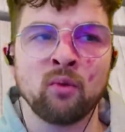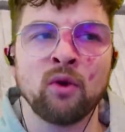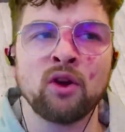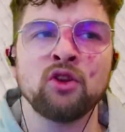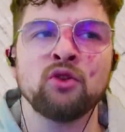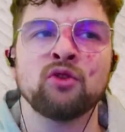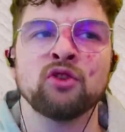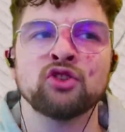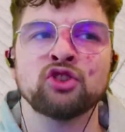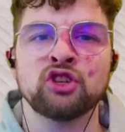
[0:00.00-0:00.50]
what
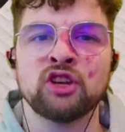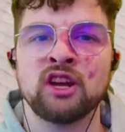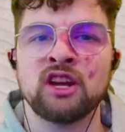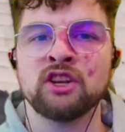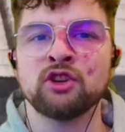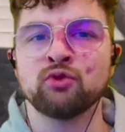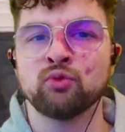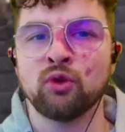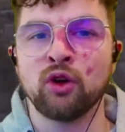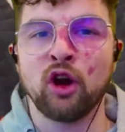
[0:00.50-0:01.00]
you could
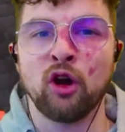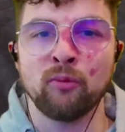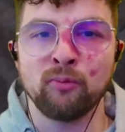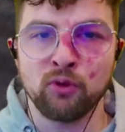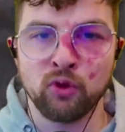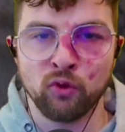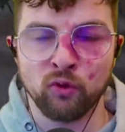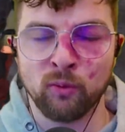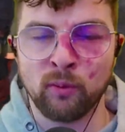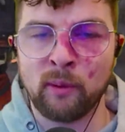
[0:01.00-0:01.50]
change will help
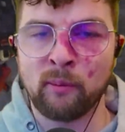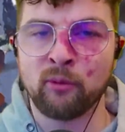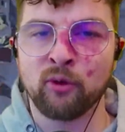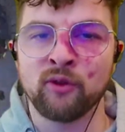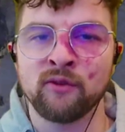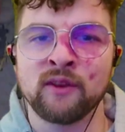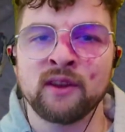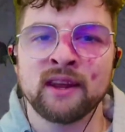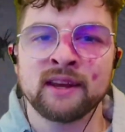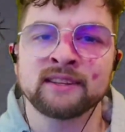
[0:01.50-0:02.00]
you remember
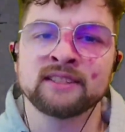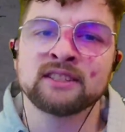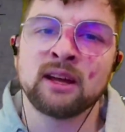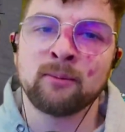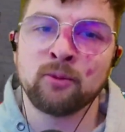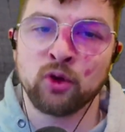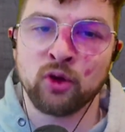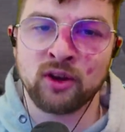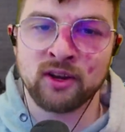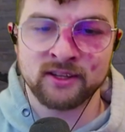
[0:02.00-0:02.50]
in the next time
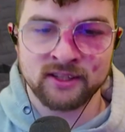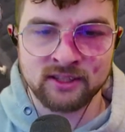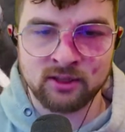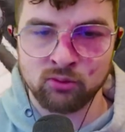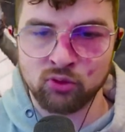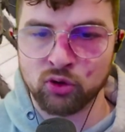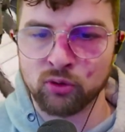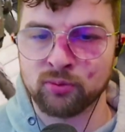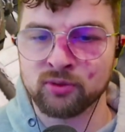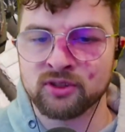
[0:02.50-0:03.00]
you're in a
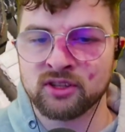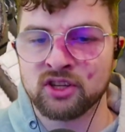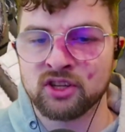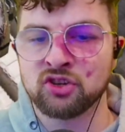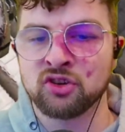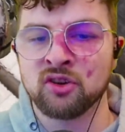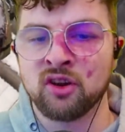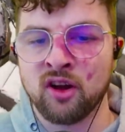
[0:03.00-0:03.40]
similar position